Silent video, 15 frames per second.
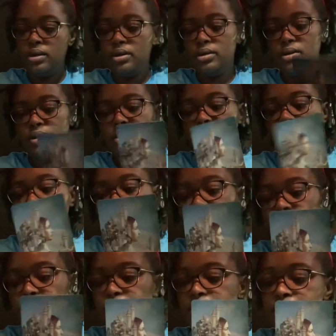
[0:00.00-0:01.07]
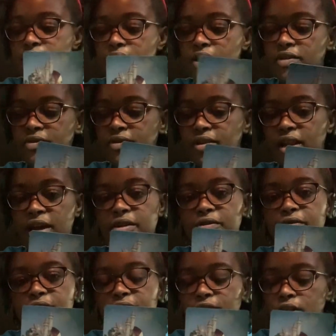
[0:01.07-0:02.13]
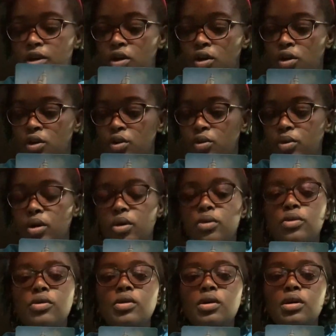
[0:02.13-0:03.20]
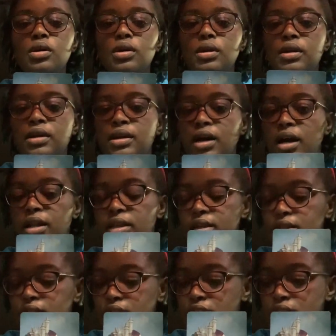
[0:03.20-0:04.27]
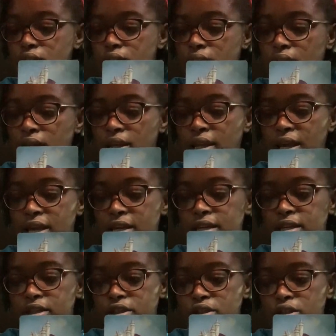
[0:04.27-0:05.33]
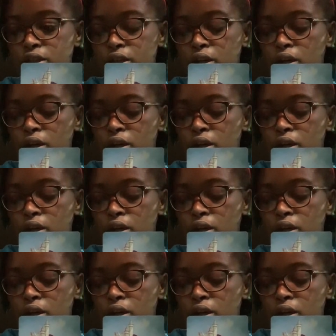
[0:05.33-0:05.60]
Experience of life, growth, knowledge, and age.